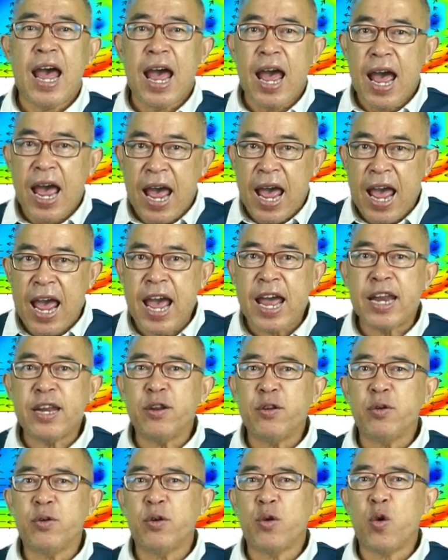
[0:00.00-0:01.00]

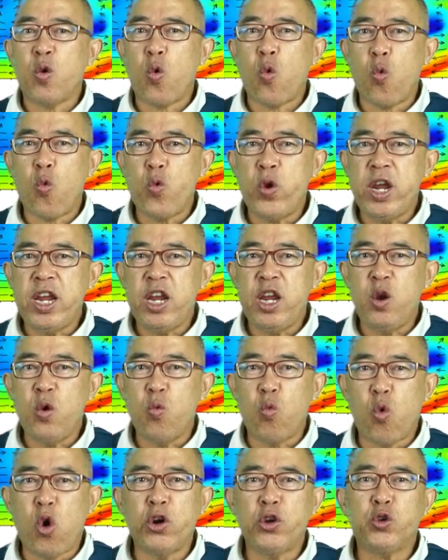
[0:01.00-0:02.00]
and we
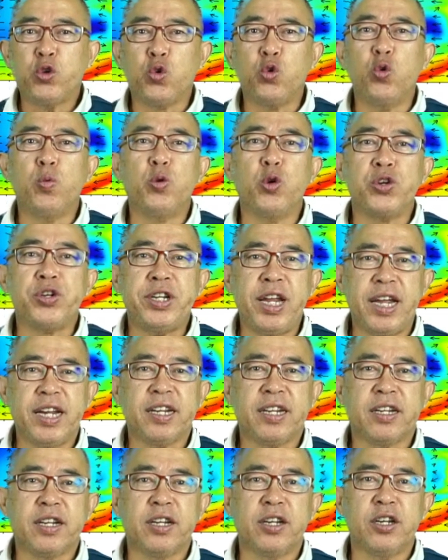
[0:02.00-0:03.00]
want to protect
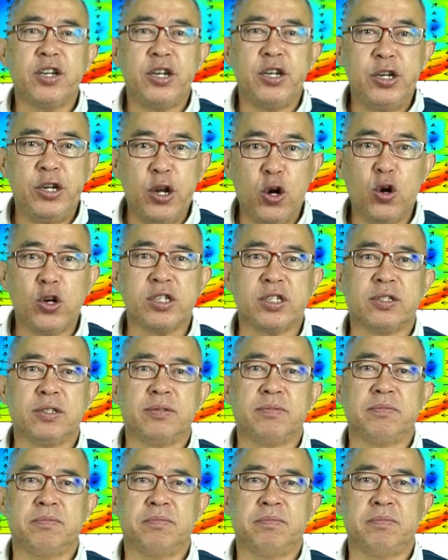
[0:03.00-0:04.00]
those
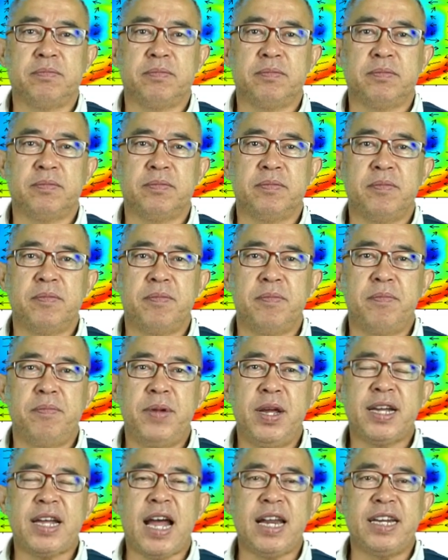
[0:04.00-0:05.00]

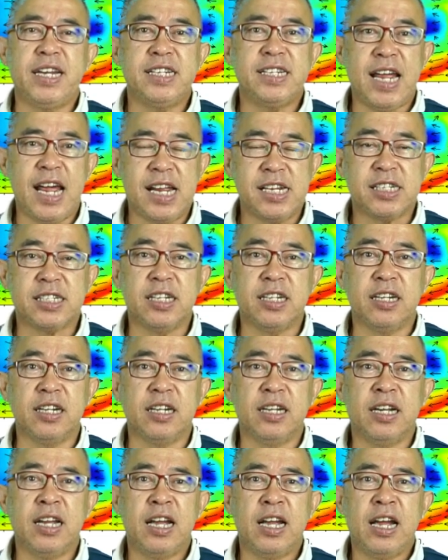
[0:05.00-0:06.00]
this Esther.
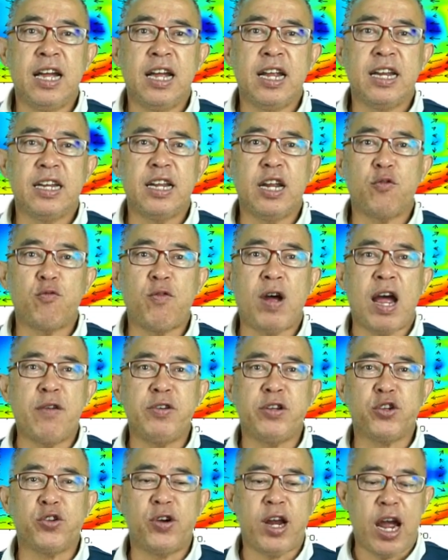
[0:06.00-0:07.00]
that's why we
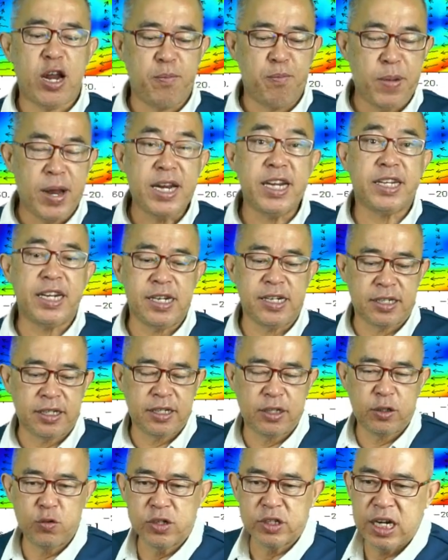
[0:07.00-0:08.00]
tried many things
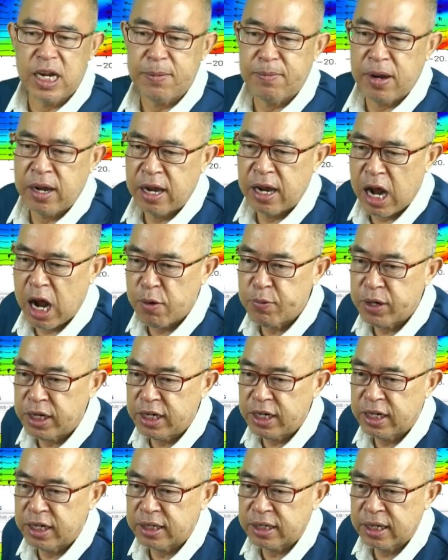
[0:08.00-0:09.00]
to save our
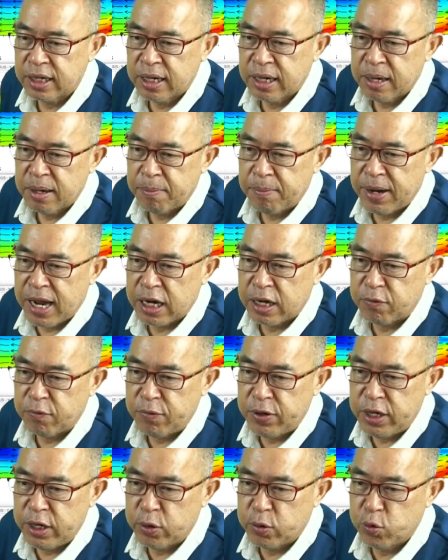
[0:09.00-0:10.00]
earth but
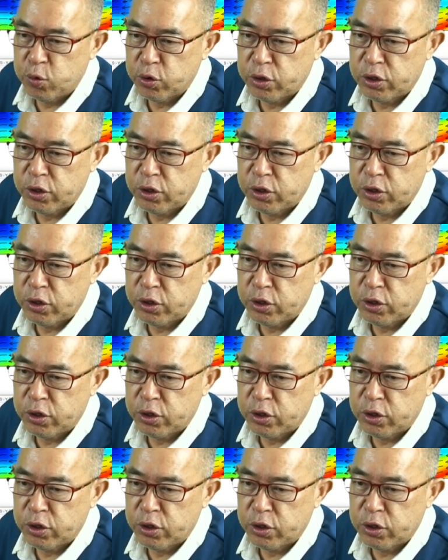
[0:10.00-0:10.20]
we could